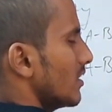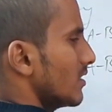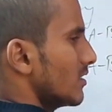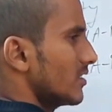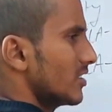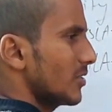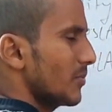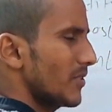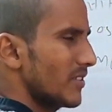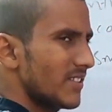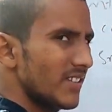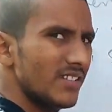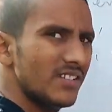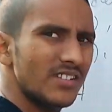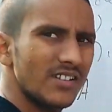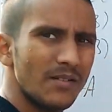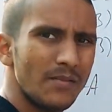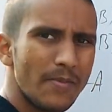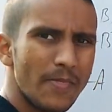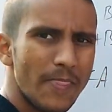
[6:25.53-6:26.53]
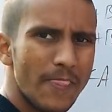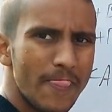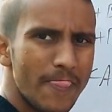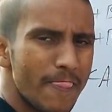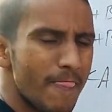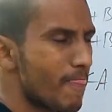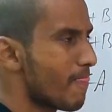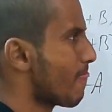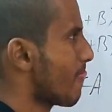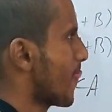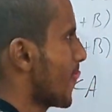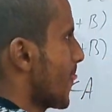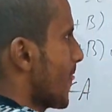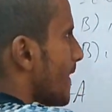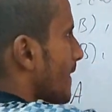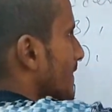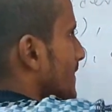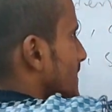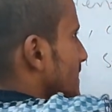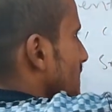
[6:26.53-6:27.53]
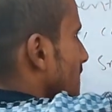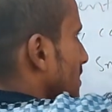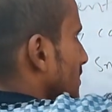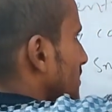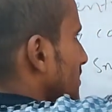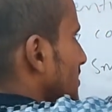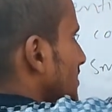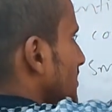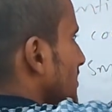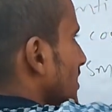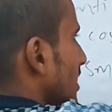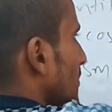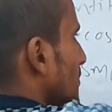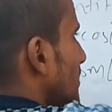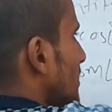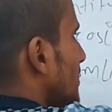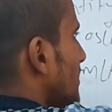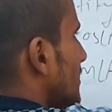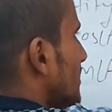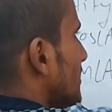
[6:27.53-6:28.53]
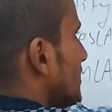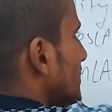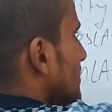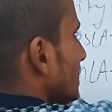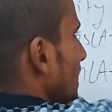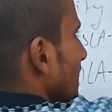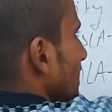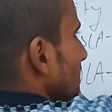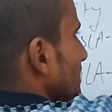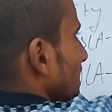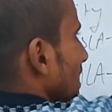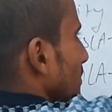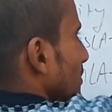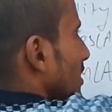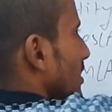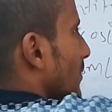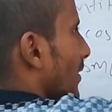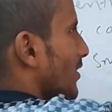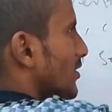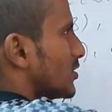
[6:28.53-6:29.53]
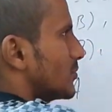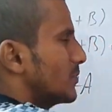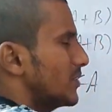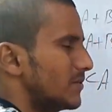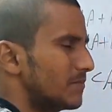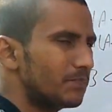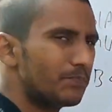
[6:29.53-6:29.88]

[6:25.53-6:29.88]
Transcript: Does that make sense? This is going to be, this angle is going to be a minus b.